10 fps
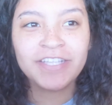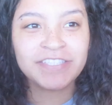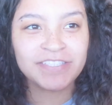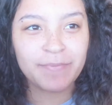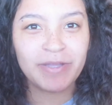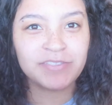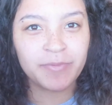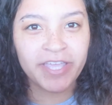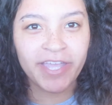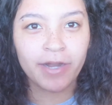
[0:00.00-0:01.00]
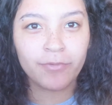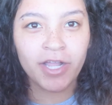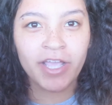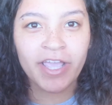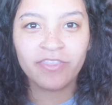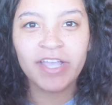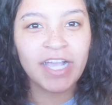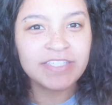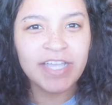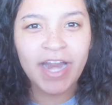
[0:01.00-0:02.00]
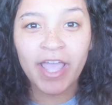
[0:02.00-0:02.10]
since I picked up the camera. And like I said,